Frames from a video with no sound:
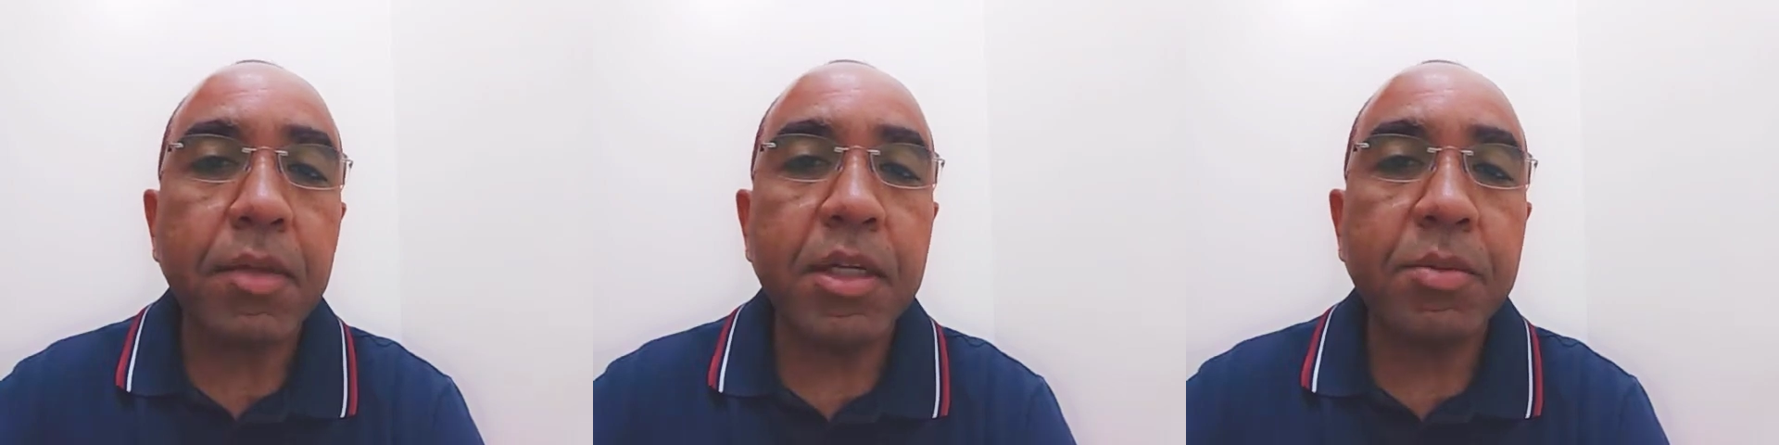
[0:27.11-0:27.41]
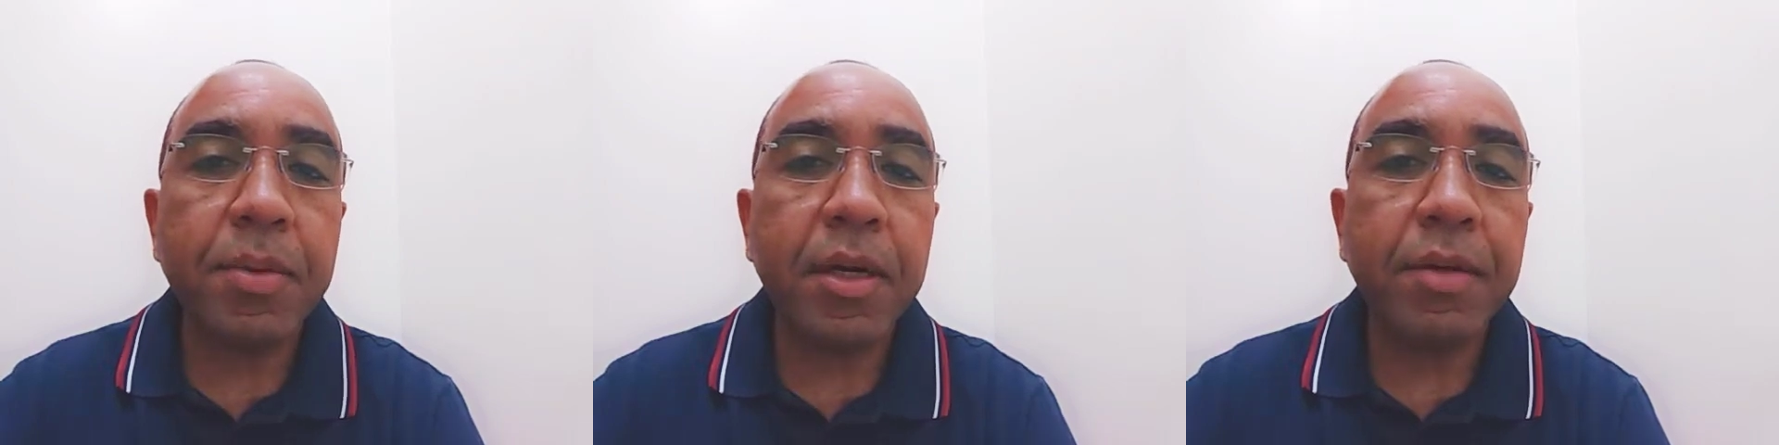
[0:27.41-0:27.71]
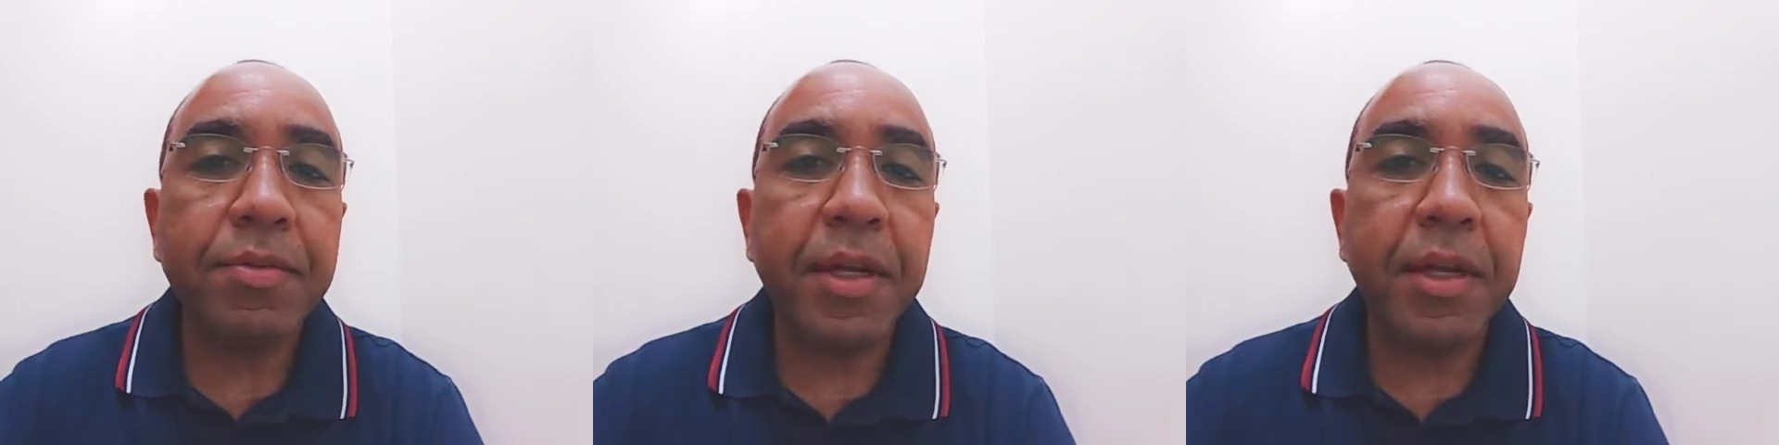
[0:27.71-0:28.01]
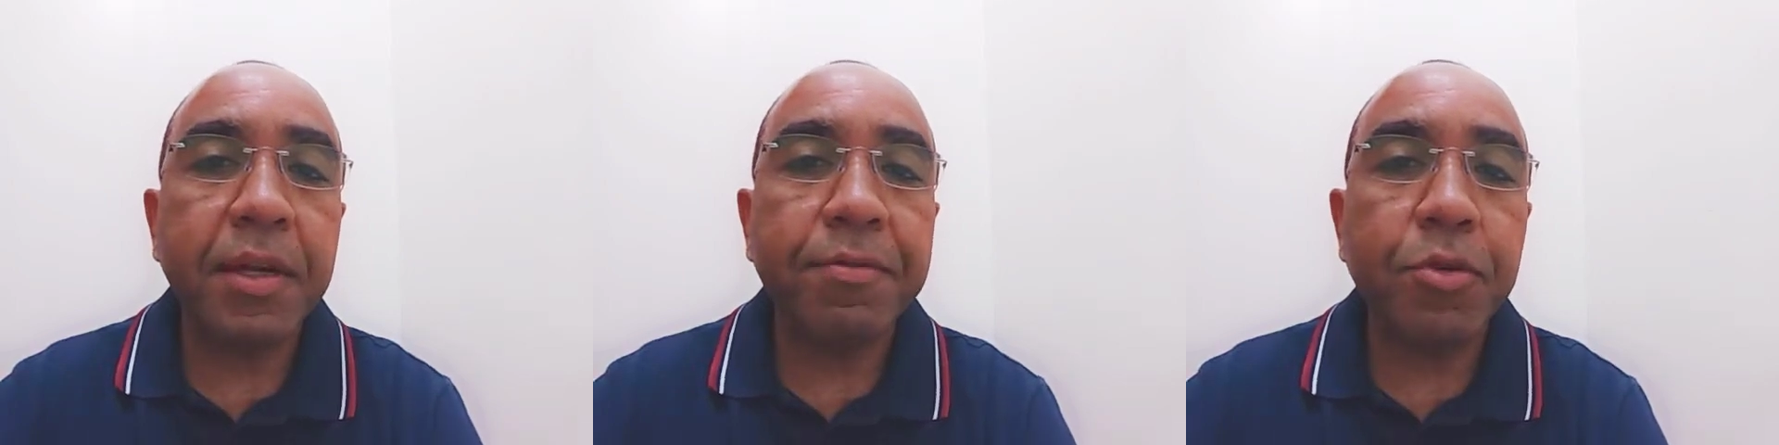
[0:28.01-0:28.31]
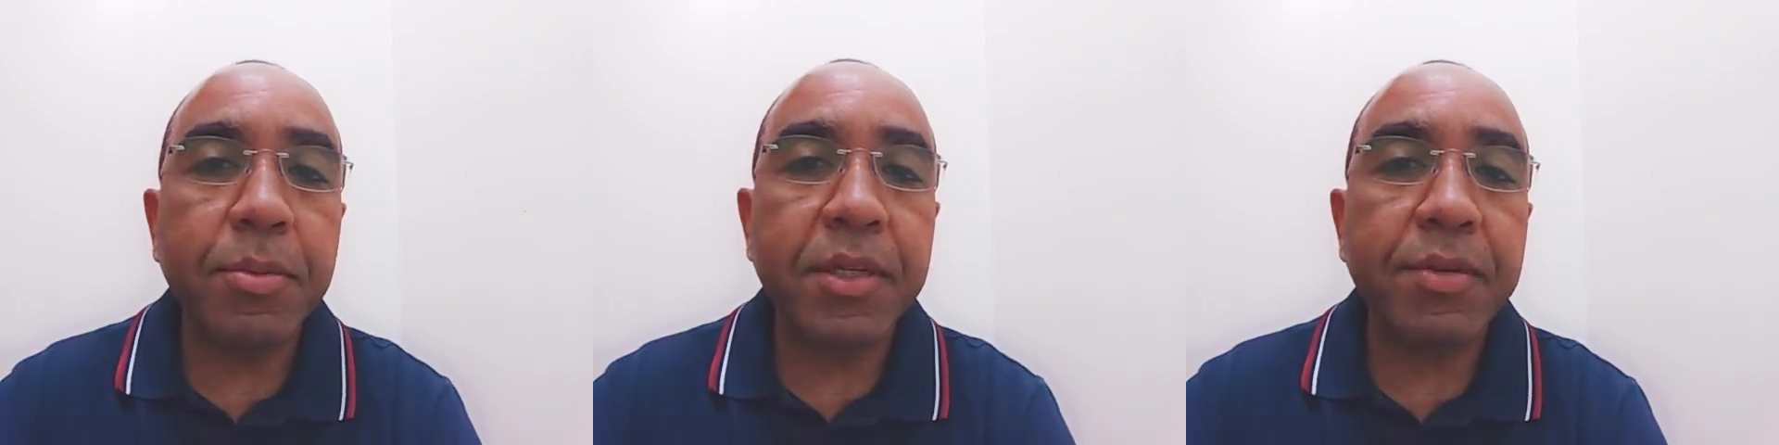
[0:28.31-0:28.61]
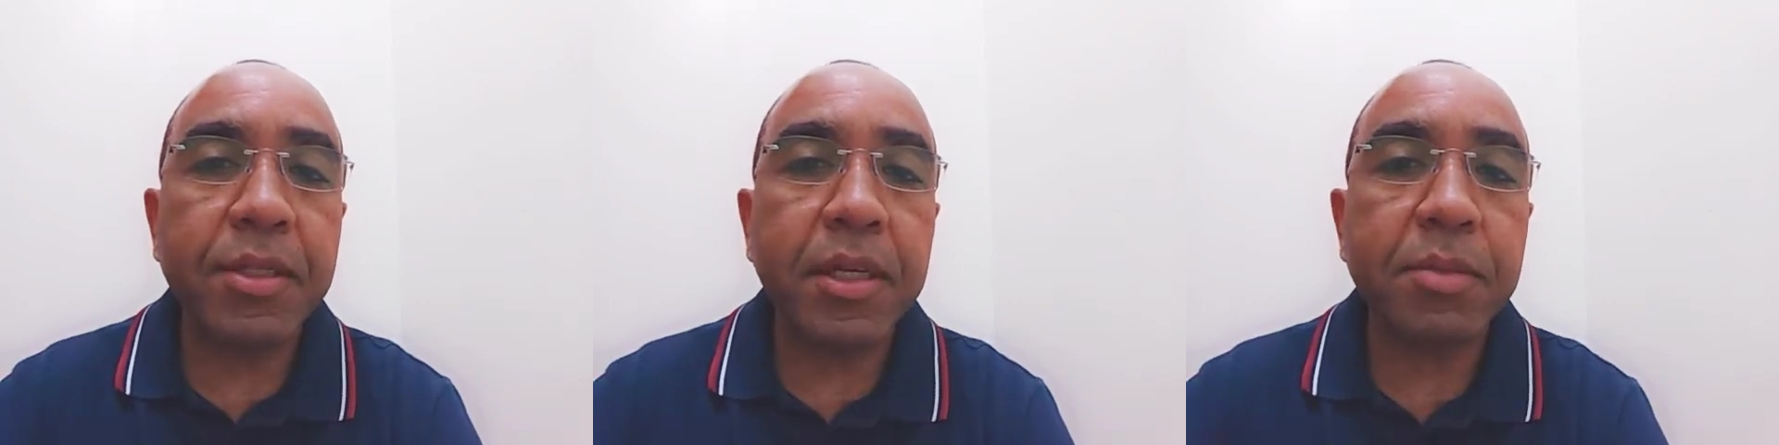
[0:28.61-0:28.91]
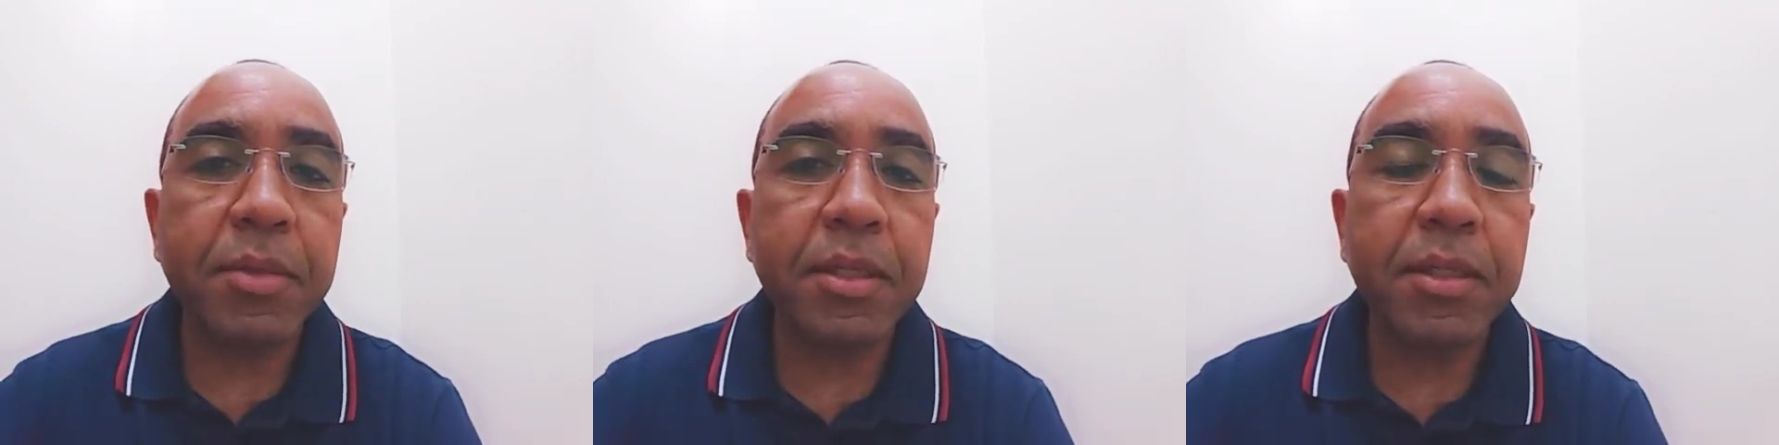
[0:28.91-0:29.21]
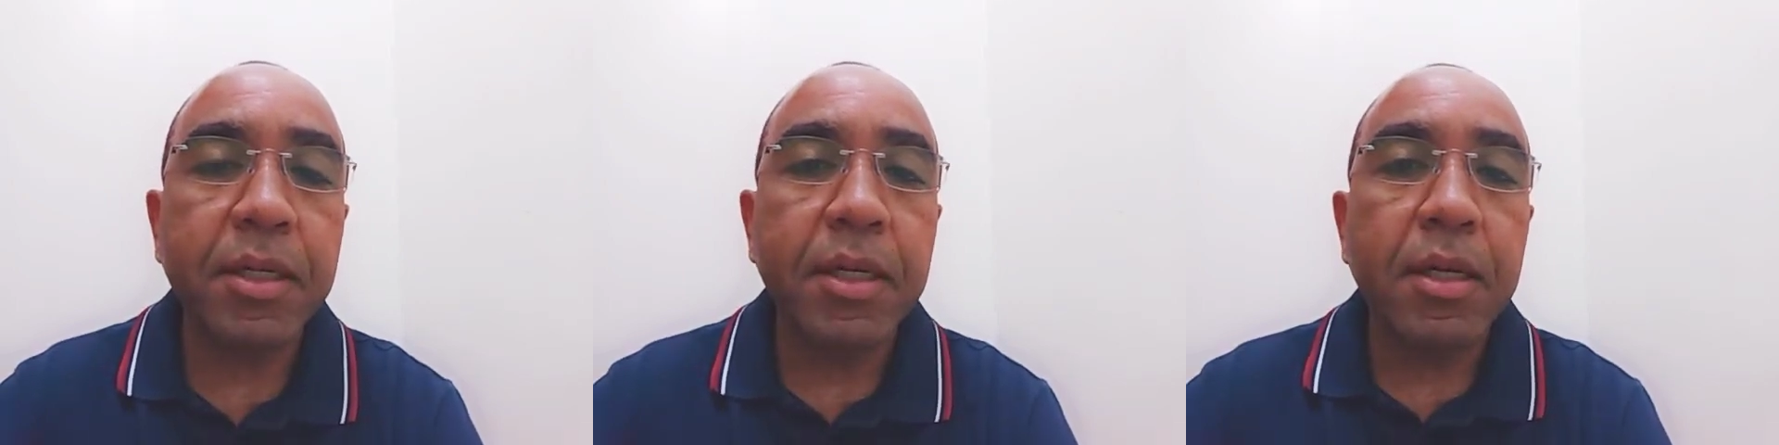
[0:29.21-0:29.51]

as part of their formative assessment,